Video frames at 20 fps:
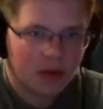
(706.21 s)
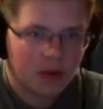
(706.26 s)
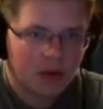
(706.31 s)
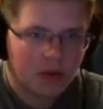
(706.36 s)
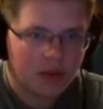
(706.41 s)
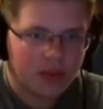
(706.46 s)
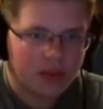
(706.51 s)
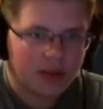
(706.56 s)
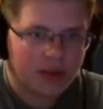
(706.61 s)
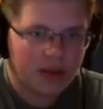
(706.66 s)

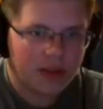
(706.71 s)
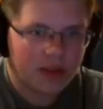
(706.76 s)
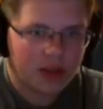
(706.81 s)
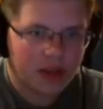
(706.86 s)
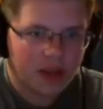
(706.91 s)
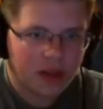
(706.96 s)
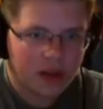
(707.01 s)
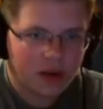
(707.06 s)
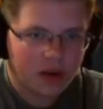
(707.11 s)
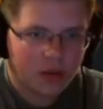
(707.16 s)
With
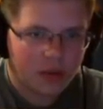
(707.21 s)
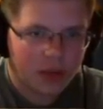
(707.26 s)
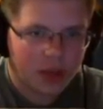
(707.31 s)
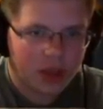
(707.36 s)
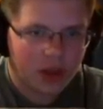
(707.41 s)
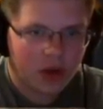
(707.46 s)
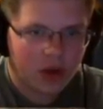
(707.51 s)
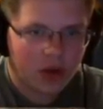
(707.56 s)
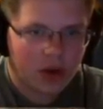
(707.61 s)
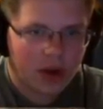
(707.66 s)
Edea, we
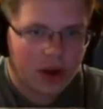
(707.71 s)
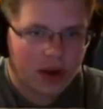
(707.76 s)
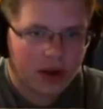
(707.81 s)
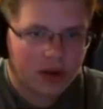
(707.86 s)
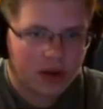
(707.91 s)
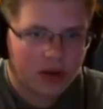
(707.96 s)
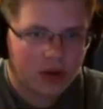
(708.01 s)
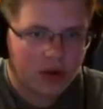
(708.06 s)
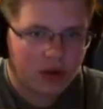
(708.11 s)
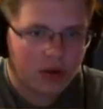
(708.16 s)
can go ahead
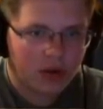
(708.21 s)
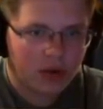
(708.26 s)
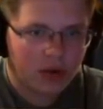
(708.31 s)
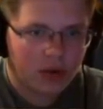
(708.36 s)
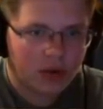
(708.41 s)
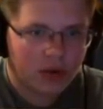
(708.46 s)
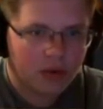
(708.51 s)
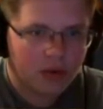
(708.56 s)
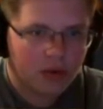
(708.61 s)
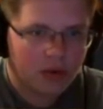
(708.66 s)
and
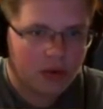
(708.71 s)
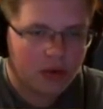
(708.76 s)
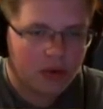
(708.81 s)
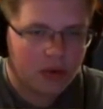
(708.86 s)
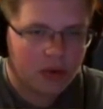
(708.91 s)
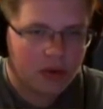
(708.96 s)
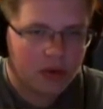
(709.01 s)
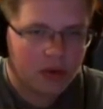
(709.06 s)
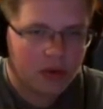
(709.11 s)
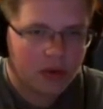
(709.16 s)
do...
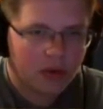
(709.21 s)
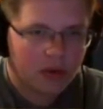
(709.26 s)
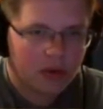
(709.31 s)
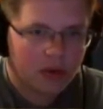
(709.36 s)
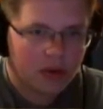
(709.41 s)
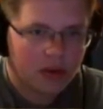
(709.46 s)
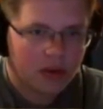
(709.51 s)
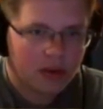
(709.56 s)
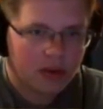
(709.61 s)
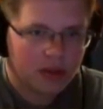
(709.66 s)

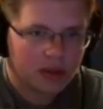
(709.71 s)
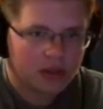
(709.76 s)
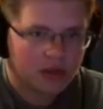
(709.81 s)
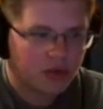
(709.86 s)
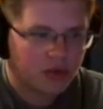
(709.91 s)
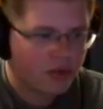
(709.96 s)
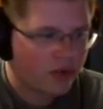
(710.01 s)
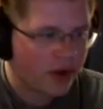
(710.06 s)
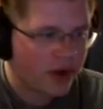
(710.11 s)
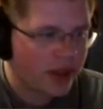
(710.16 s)
Let's
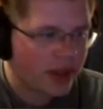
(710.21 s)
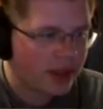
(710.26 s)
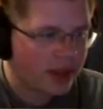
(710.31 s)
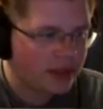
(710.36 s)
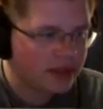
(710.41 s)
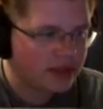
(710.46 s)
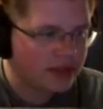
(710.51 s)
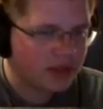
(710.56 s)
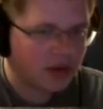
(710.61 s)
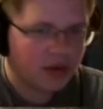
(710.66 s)

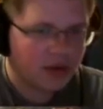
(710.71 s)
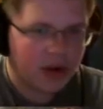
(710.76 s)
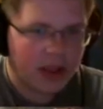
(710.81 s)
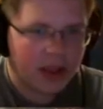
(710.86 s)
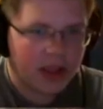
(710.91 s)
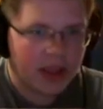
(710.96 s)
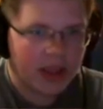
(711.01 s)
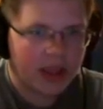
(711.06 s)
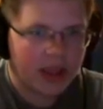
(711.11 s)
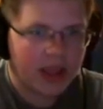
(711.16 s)
raise their
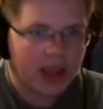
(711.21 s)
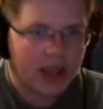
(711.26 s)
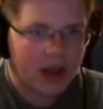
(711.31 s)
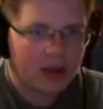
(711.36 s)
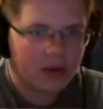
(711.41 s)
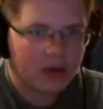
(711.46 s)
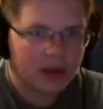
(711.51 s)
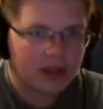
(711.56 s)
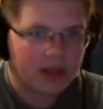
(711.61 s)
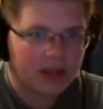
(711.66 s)
hit
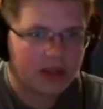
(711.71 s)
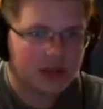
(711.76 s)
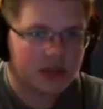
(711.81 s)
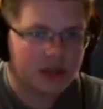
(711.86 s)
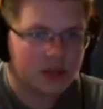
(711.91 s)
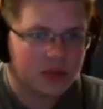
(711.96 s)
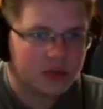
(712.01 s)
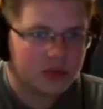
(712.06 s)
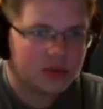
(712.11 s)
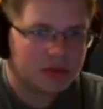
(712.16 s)
count and then
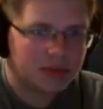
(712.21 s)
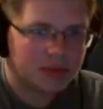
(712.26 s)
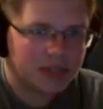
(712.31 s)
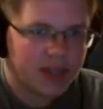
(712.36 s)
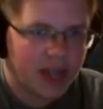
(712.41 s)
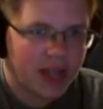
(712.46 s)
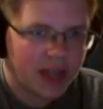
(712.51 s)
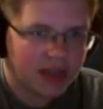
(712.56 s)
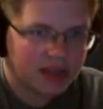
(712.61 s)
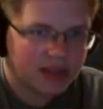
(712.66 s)
just do some
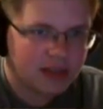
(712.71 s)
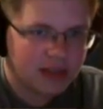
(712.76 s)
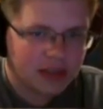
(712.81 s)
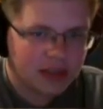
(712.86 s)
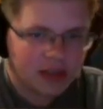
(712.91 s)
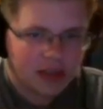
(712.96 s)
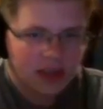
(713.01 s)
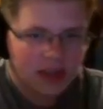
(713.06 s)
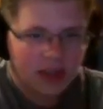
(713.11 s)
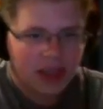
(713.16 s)
attacks.
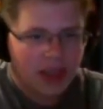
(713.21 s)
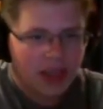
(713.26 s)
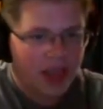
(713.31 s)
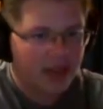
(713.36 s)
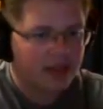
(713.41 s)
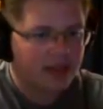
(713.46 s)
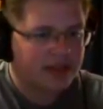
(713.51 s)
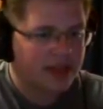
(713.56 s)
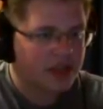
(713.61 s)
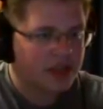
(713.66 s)

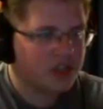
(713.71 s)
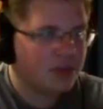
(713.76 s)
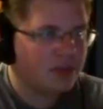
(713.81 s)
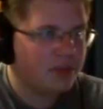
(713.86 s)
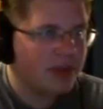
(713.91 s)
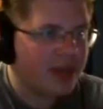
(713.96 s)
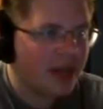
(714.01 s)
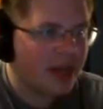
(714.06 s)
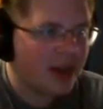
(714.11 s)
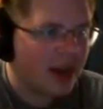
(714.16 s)
And this guy should be
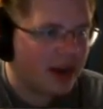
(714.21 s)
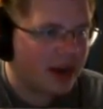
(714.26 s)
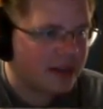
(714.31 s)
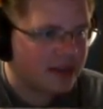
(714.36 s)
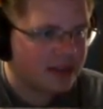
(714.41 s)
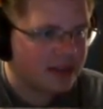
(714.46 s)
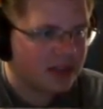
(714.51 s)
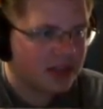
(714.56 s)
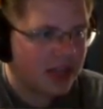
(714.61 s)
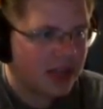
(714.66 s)
dead,
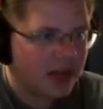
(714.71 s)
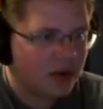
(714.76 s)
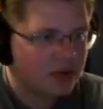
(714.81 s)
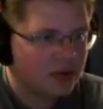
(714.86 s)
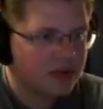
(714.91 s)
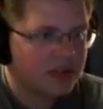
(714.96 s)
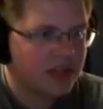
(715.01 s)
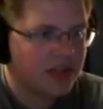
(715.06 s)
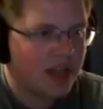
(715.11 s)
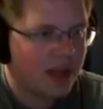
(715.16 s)
honestly. I don't
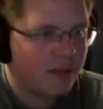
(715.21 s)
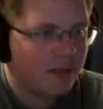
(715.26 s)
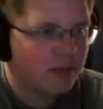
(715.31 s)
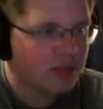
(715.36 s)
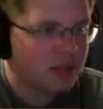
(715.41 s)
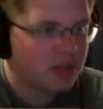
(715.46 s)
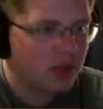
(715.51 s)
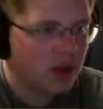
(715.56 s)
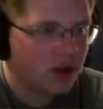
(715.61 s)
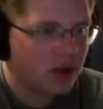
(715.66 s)
see how
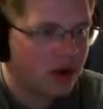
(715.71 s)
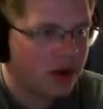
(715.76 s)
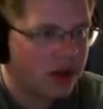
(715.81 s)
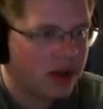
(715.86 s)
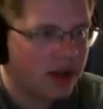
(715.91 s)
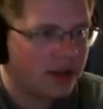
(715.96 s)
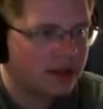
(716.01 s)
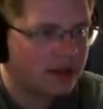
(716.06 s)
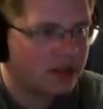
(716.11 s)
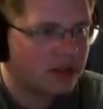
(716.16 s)
much longer he
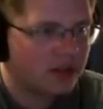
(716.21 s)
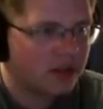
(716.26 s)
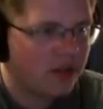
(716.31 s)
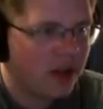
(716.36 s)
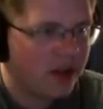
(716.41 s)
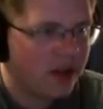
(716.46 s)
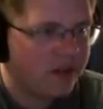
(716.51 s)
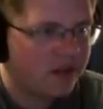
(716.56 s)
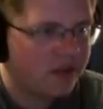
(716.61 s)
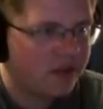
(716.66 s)
can
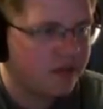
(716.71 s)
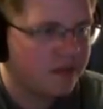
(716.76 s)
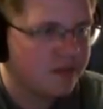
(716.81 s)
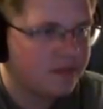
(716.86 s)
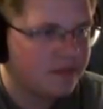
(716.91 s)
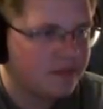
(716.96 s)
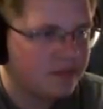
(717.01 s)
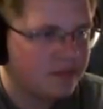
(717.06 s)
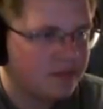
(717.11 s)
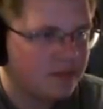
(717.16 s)
survive.
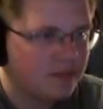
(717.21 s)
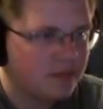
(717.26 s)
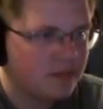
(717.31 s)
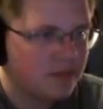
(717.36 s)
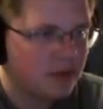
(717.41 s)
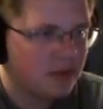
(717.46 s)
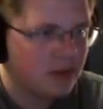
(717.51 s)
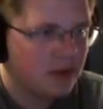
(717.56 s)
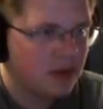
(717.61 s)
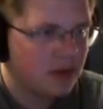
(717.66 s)

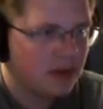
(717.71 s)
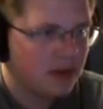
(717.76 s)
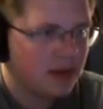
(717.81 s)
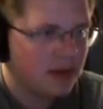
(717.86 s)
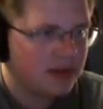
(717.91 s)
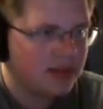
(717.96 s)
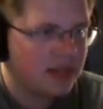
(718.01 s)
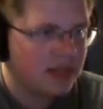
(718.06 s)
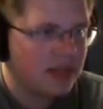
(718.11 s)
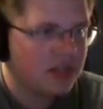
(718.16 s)

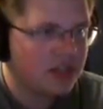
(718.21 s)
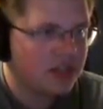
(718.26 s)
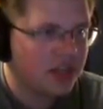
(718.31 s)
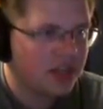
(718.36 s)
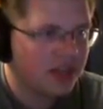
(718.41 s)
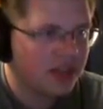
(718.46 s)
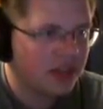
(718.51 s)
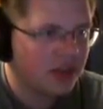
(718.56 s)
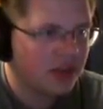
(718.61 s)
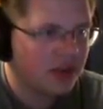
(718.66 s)
Because each
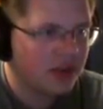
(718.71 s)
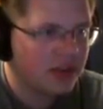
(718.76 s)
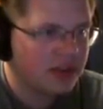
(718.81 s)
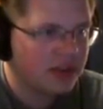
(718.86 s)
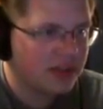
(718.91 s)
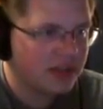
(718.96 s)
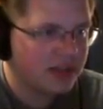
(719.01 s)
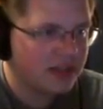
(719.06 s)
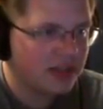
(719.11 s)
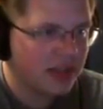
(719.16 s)
hit literally
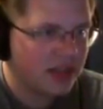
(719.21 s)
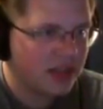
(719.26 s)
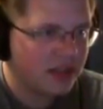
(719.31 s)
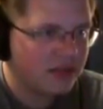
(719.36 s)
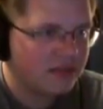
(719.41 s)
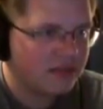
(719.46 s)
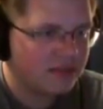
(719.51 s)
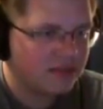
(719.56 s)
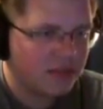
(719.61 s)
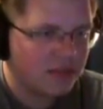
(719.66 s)
does like
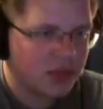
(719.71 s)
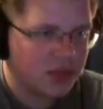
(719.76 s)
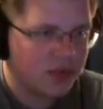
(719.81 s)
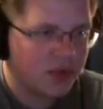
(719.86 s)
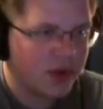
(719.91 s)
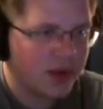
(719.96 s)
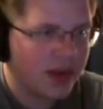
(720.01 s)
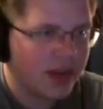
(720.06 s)
3